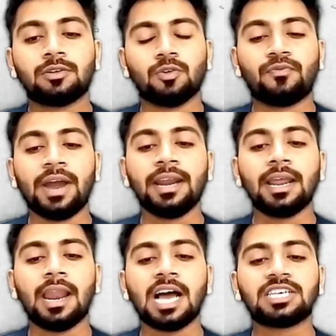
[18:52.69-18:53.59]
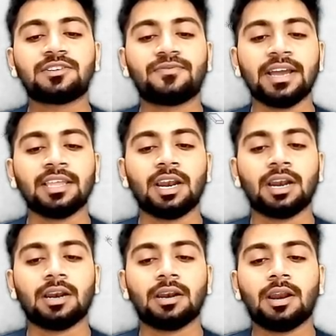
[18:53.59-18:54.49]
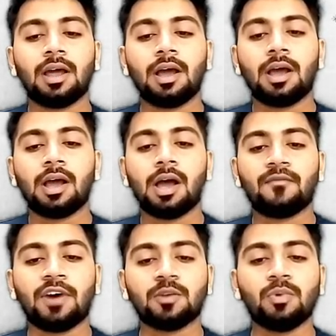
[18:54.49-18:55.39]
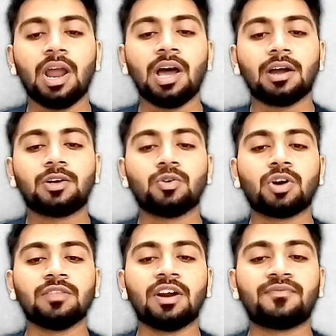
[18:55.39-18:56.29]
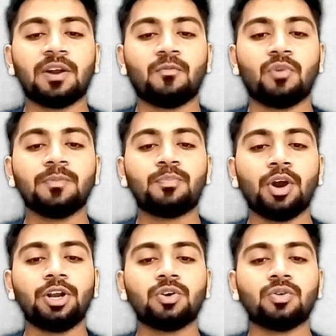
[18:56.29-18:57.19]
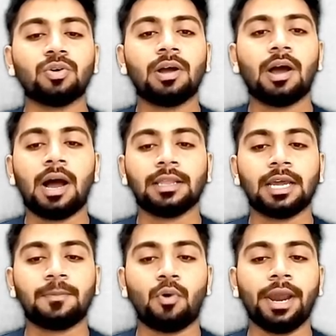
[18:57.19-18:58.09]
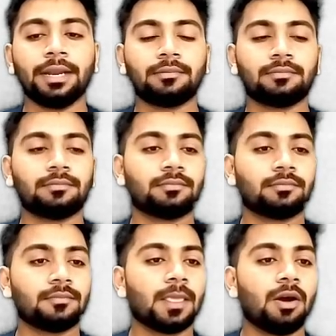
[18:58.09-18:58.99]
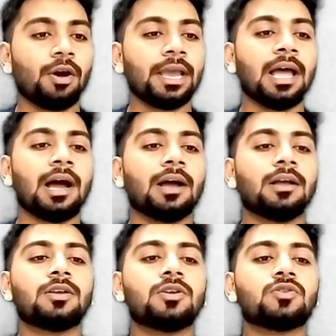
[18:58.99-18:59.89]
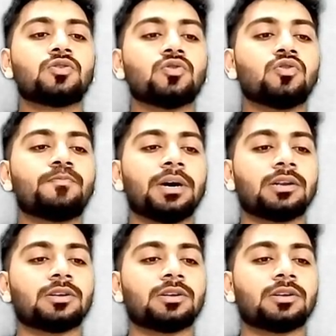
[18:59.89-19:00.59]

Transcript: To find a last final formula to convert from one point to other point. Okay, now super.